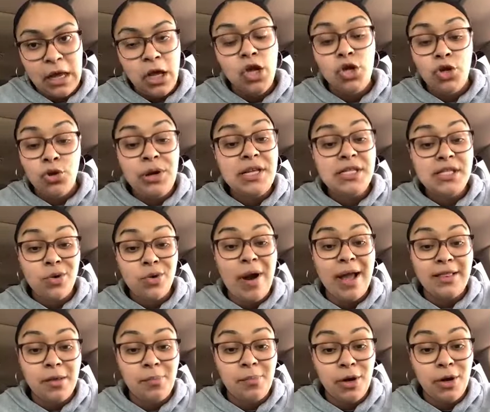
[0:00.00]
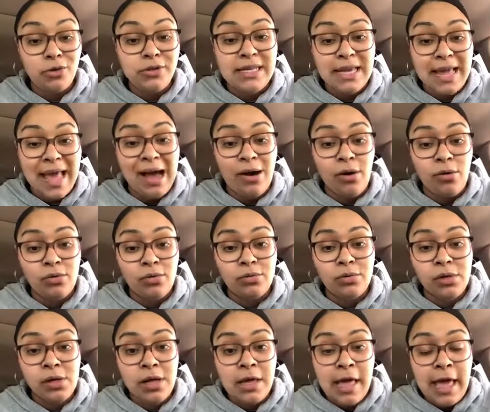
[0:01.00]
You need to write the penalty out
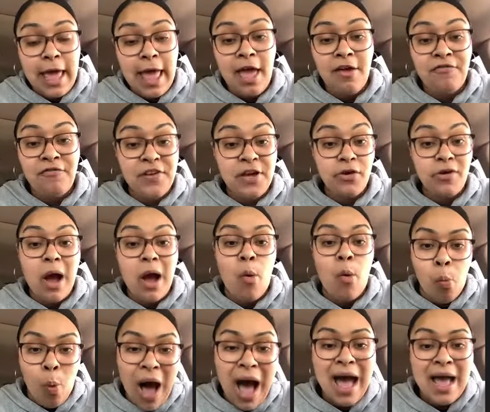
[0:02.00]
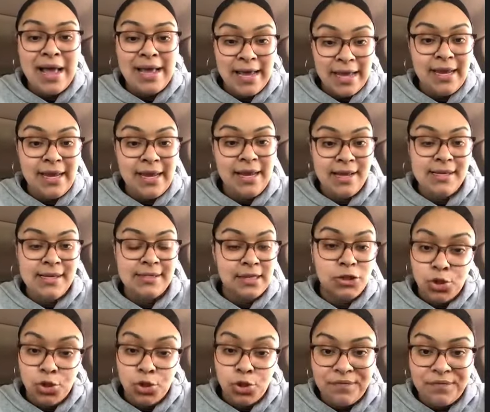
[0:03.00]
and figure out why it is
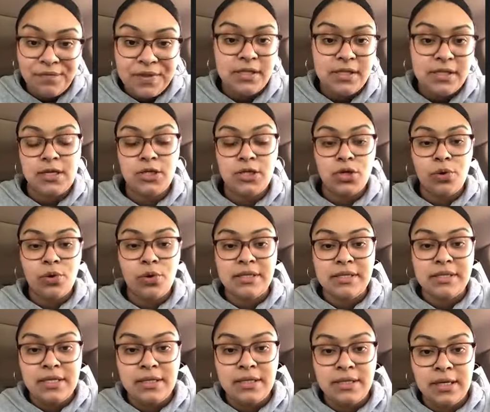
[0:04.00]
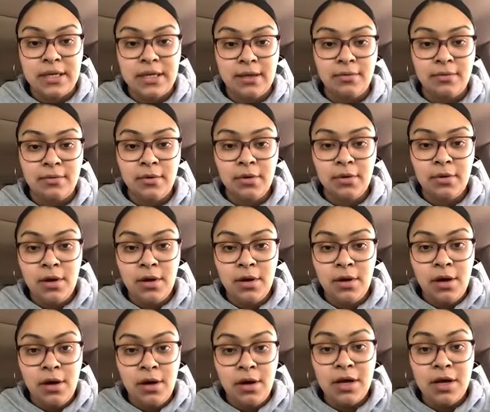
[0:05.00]
that you have to stay so consistent.
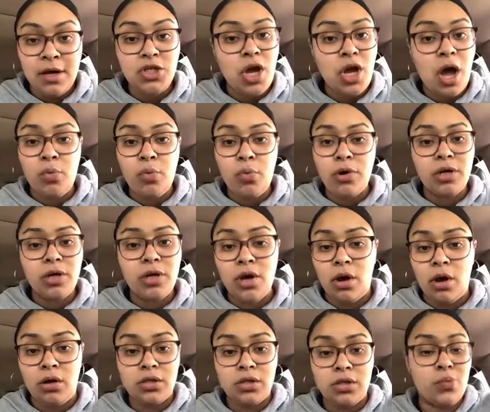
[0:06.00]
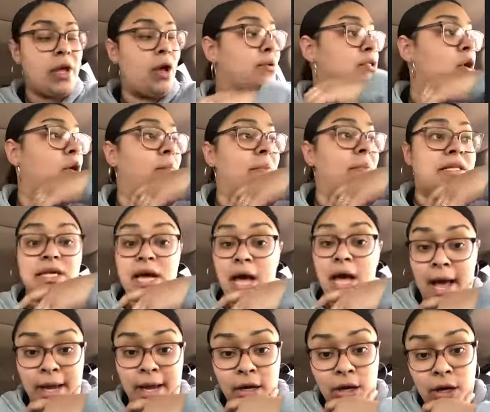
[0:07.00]
Cause y'all, we're adults. We always gonna be
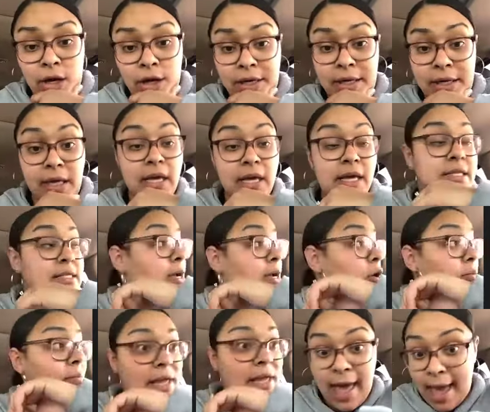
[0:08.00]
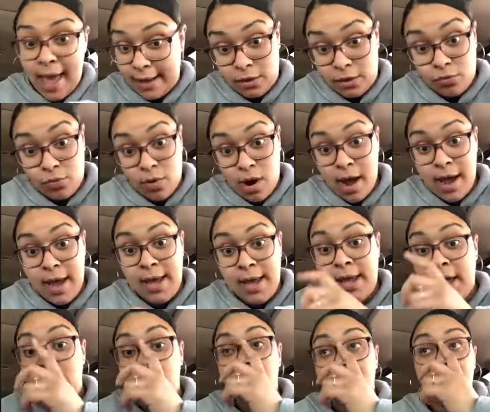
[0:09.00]
tired. The kids ain't gonna be acting right.
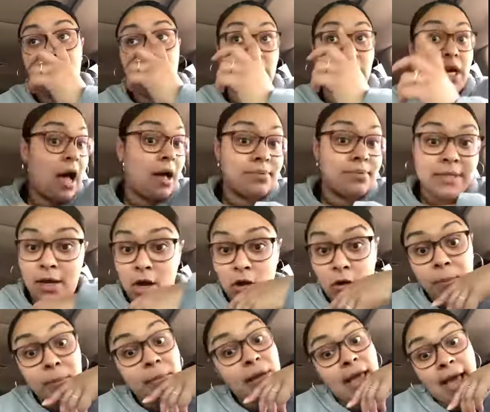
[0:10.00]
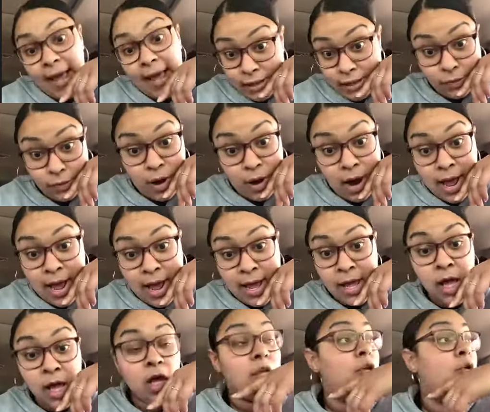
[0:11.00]
The jobs ain't gonna be acting right.
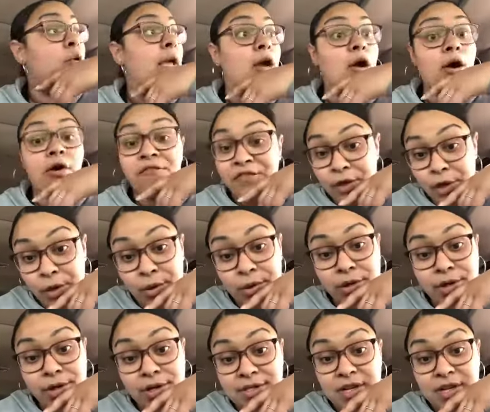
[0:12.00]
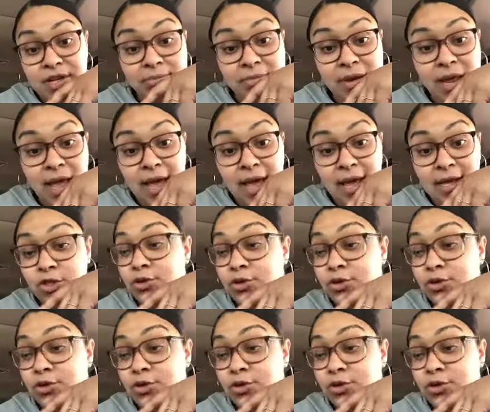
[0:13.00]
You ain't gonna feel good some days.